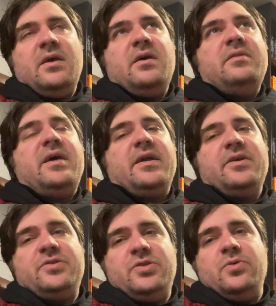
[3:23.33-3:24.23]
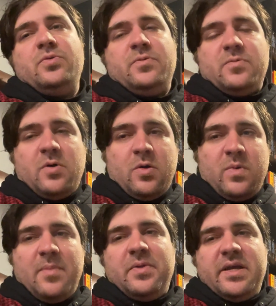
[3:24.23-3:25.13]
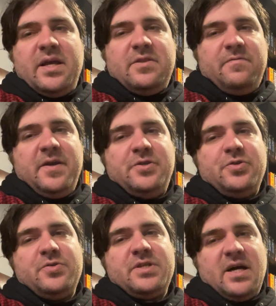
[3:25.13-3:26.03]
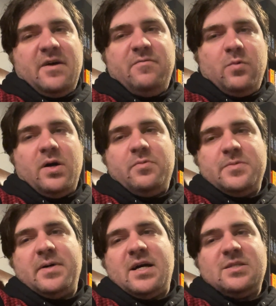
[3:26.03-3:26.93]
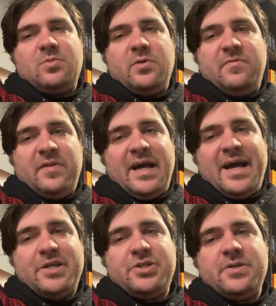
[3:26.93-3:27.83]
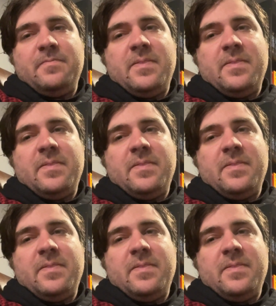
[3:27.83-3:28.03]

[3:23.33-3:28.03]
that could do or replicate the features of what was possible with Flash,